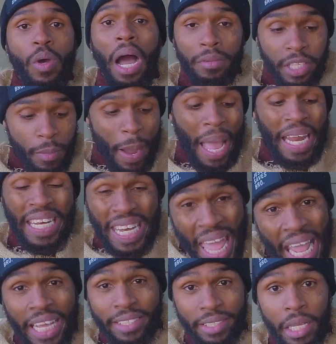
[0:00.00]
I'm my about
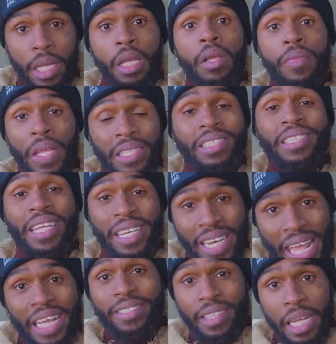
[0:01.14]
next. This is the
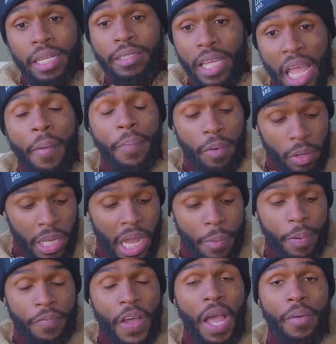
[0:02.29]
next things to happen on God
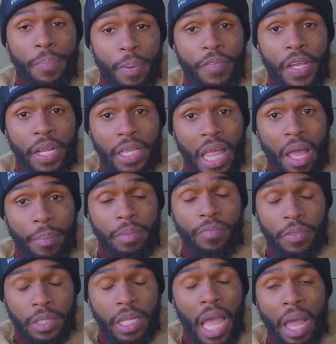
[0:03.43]
prophetic
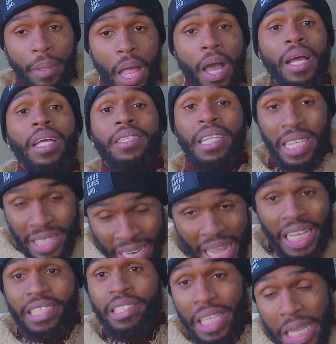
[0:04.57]
time clock. The
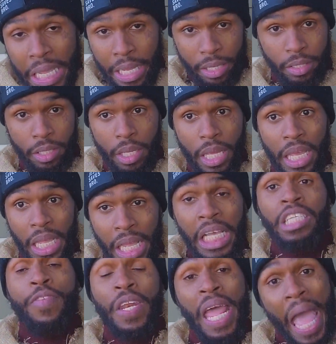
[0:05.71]
next things,
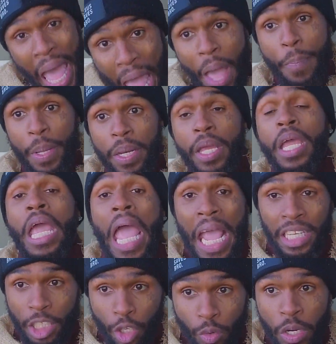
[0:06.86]
it's gonna happen and
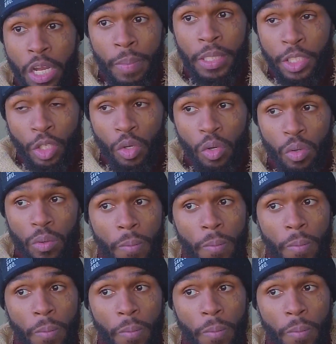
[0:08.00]
extremely soon.